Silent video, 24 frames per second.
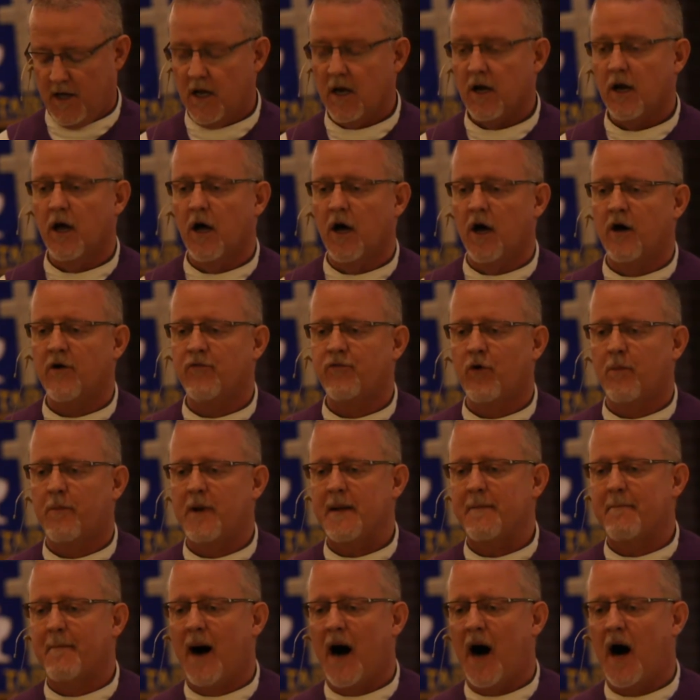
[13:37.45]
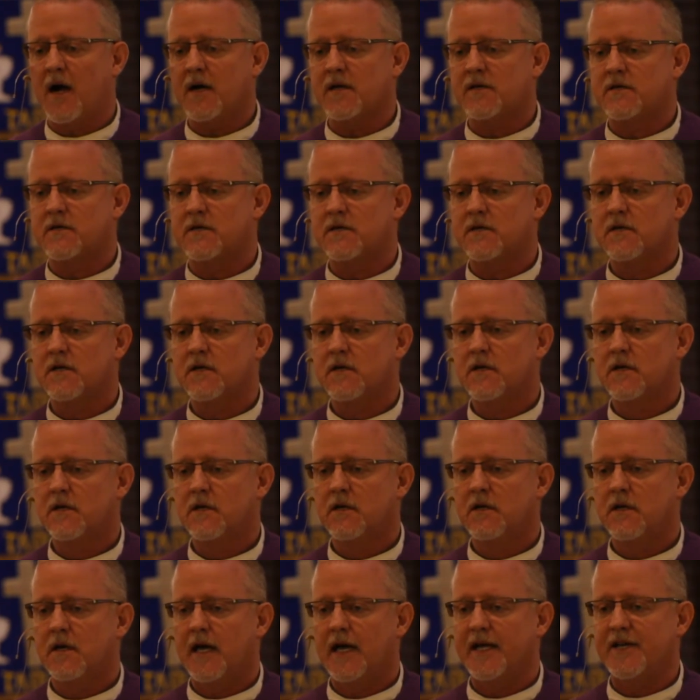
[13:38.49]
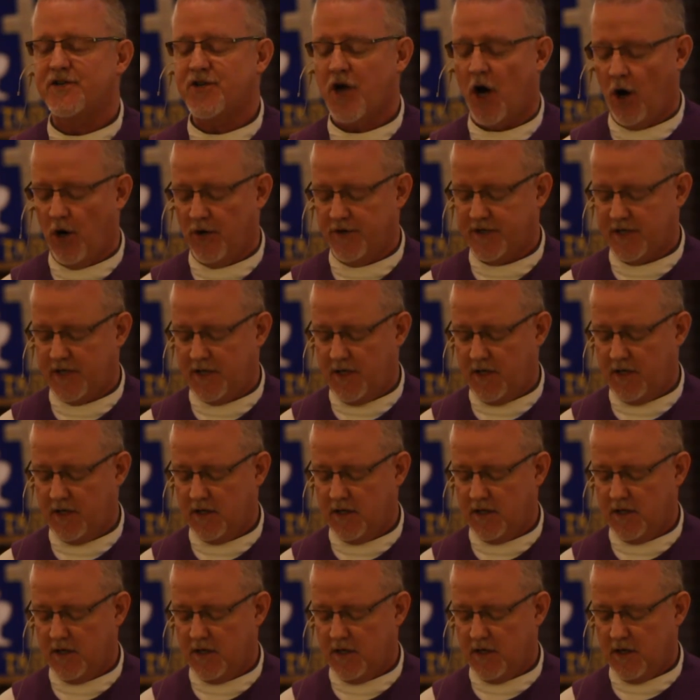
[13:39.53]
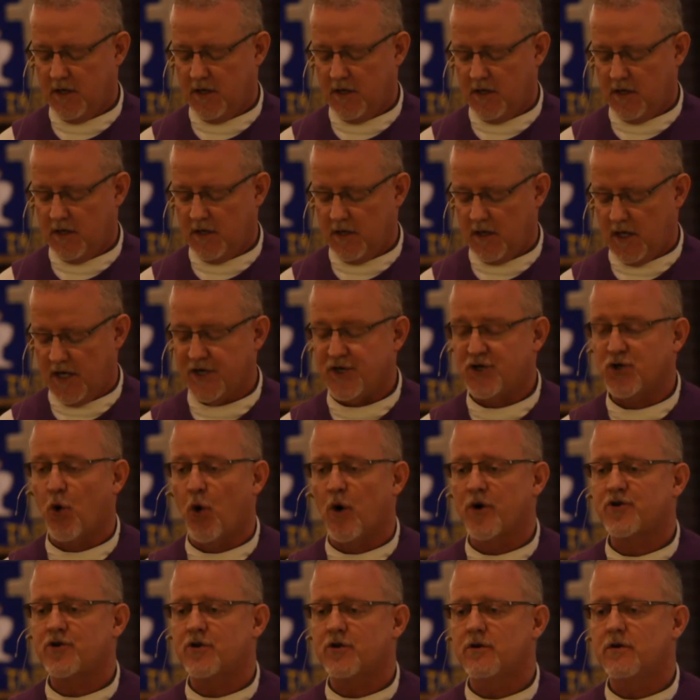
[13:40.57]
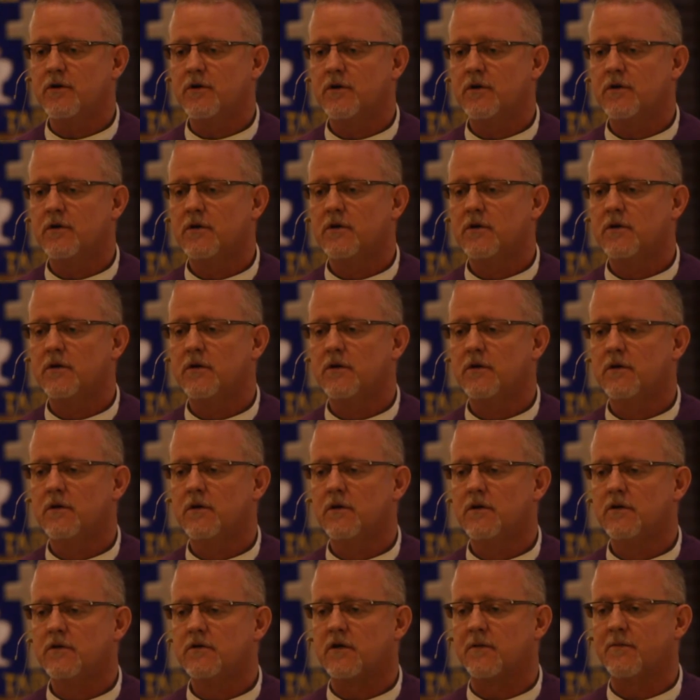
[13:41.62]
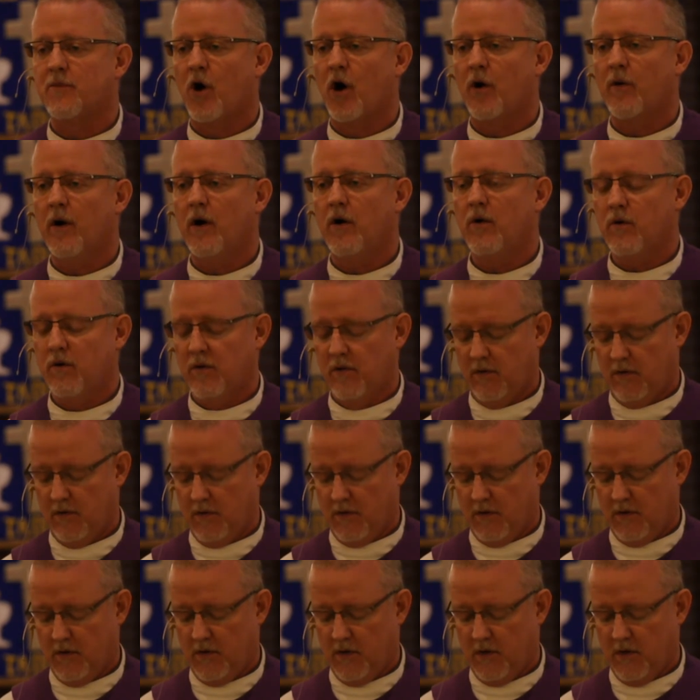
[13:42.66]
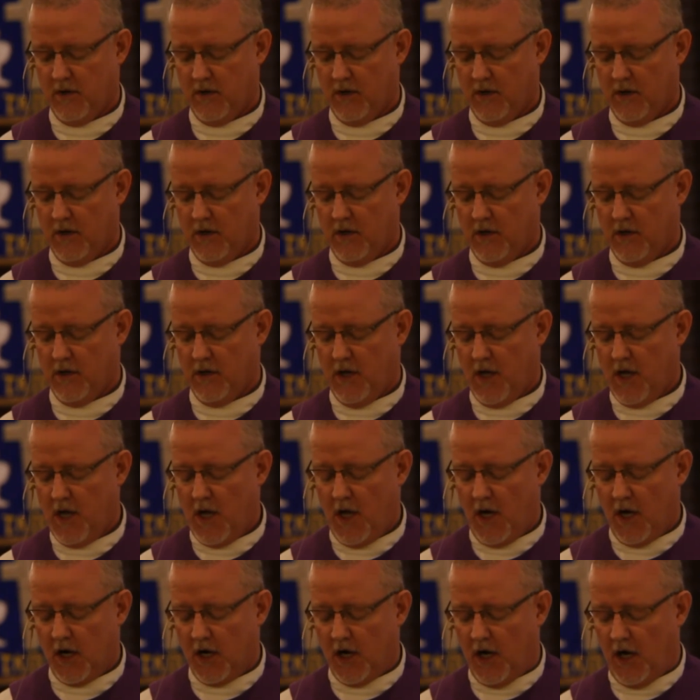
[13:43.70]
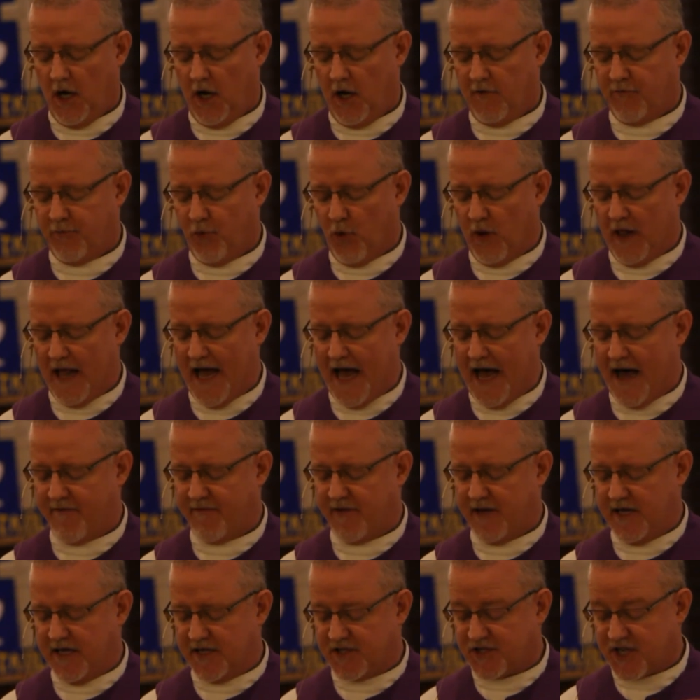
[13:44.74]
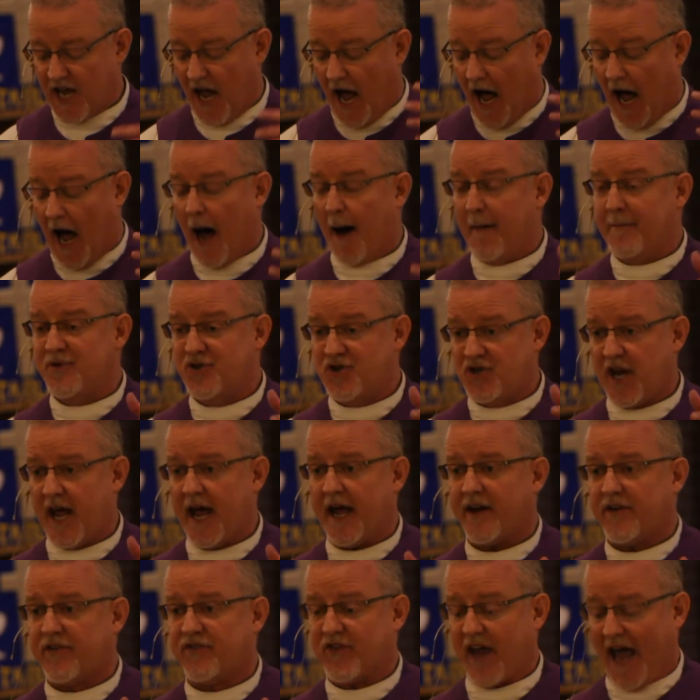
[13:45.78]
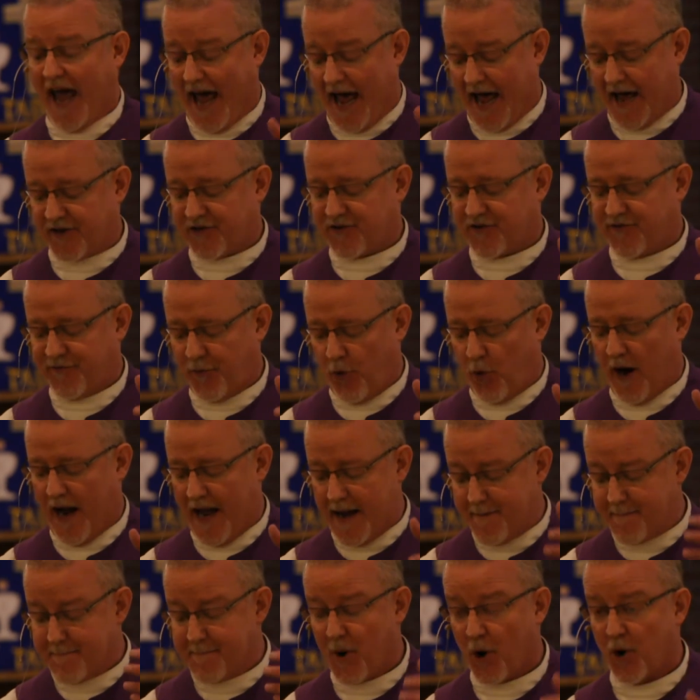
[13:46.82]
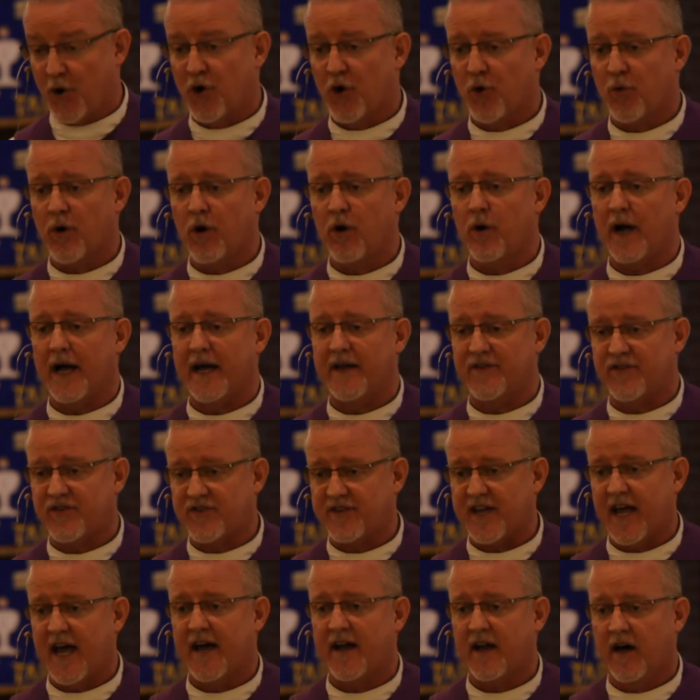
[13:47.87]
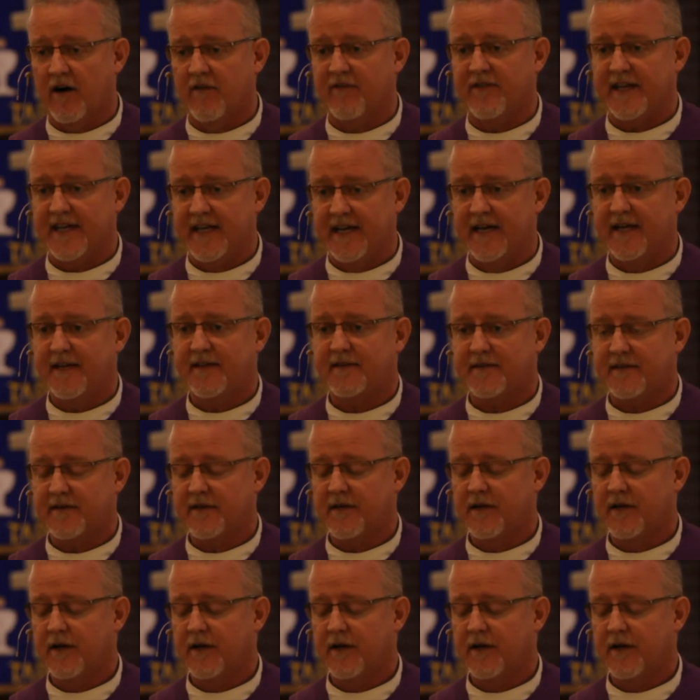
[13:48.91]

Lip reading: Love will be mocked and taunted and tortured tomorrow. Love will have its objects ask for a murderer instead of it.